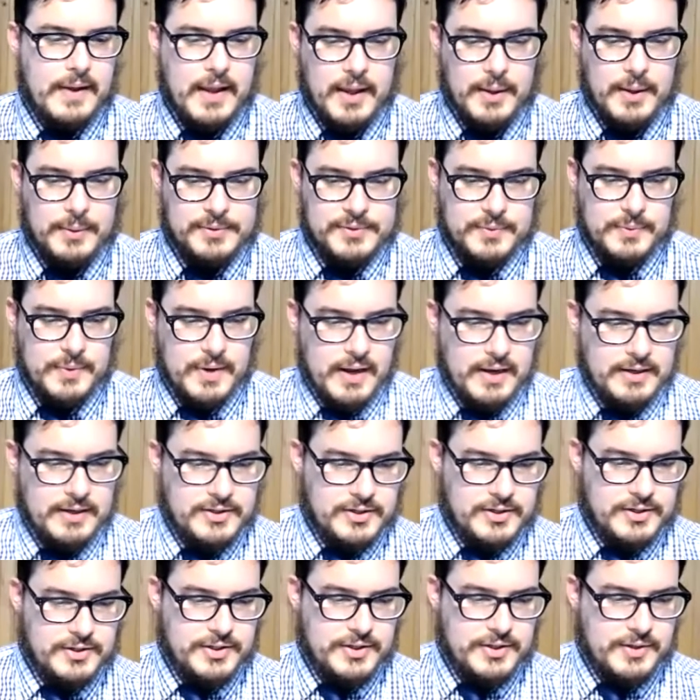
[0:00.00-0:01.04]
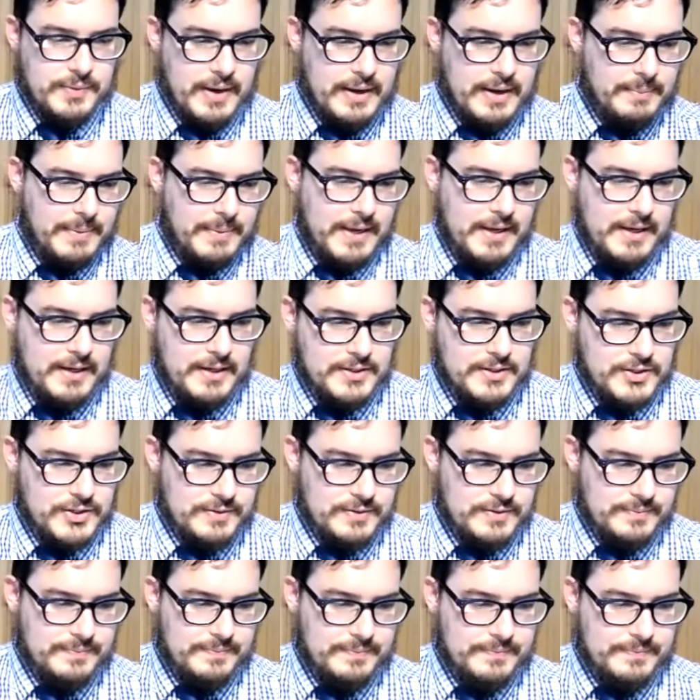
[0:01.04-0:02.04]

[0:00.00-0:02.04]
Helps when I turn to the right page.